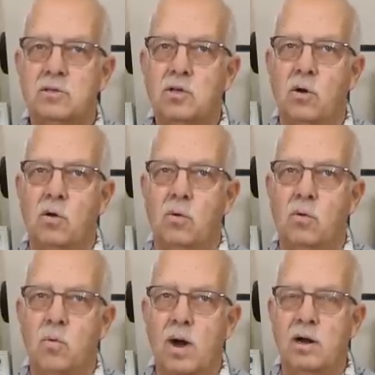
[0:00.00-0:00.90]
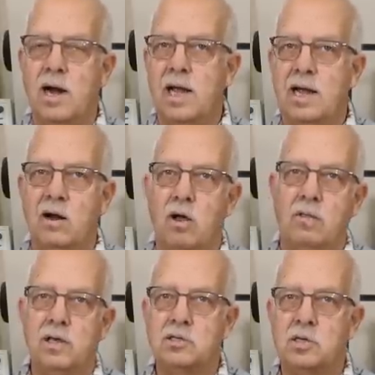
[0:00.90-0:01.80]
So where did I get
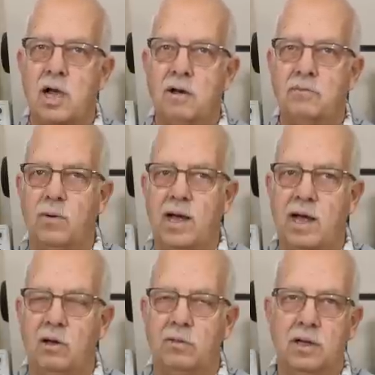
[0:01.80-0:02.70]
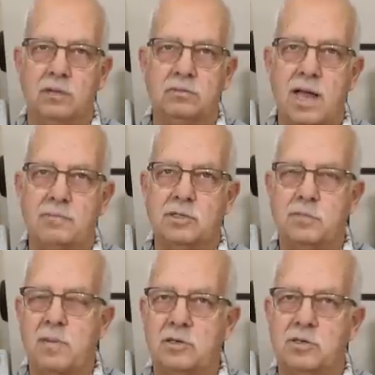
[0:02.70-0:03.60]
all this stuff? Well, the tape
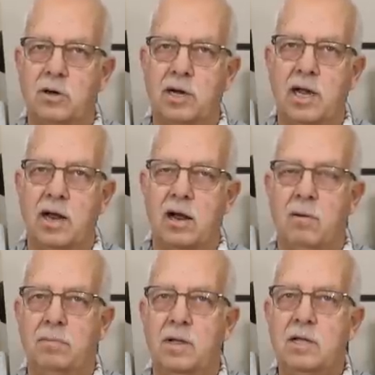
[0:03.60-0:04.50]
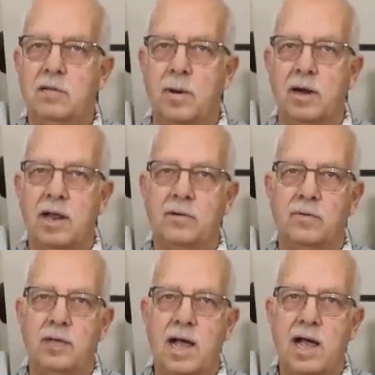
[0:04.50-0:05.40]
dispenser again, I'll, there'll be a link
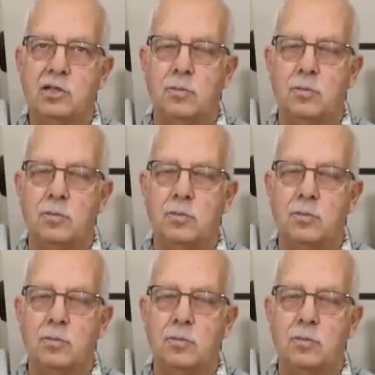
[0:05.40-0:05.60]
for that.